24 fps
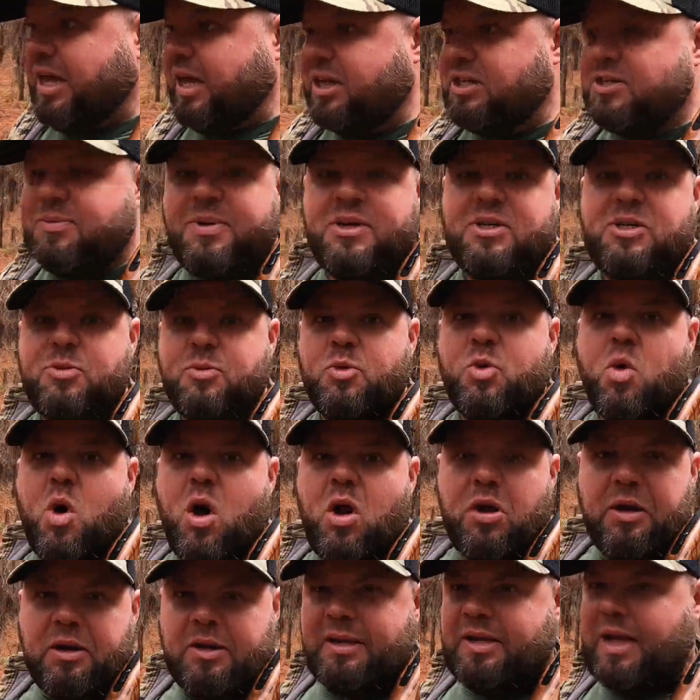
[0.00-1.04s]
and spent some
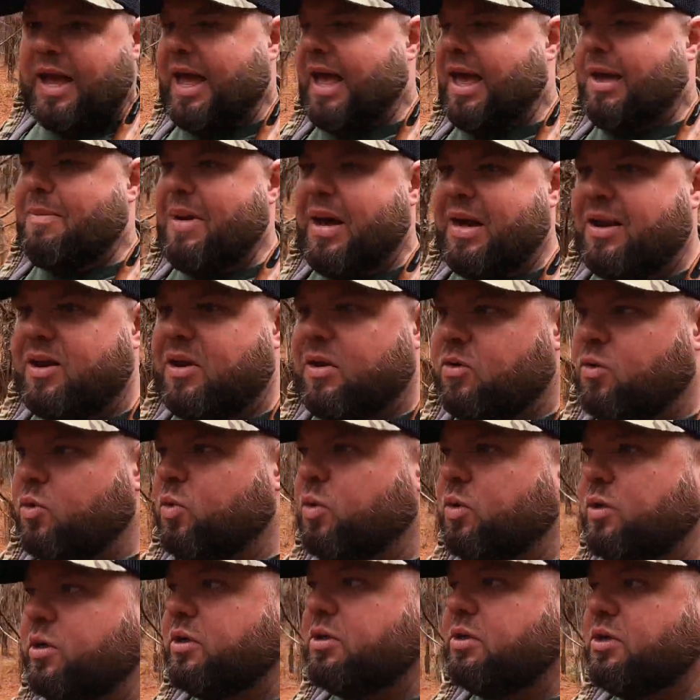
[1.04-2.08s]
quality time out here in the
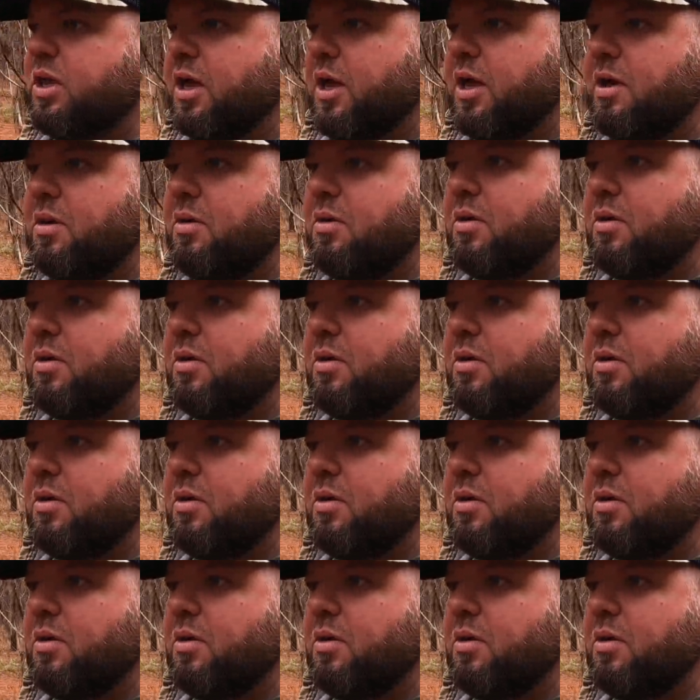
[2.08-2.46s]
woods.